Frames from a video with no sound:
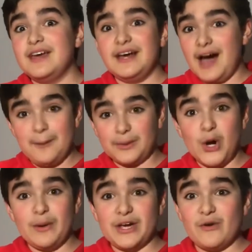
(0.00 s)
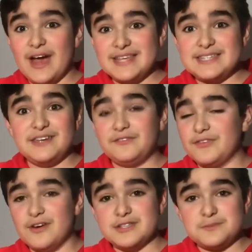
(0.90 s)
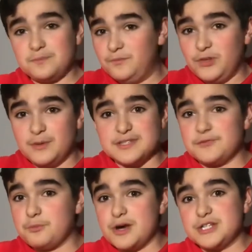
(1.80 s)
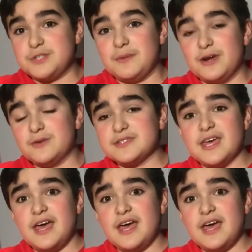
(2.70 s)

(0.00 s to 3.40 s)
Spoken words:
I'm going crazy for those viewers of precious metals.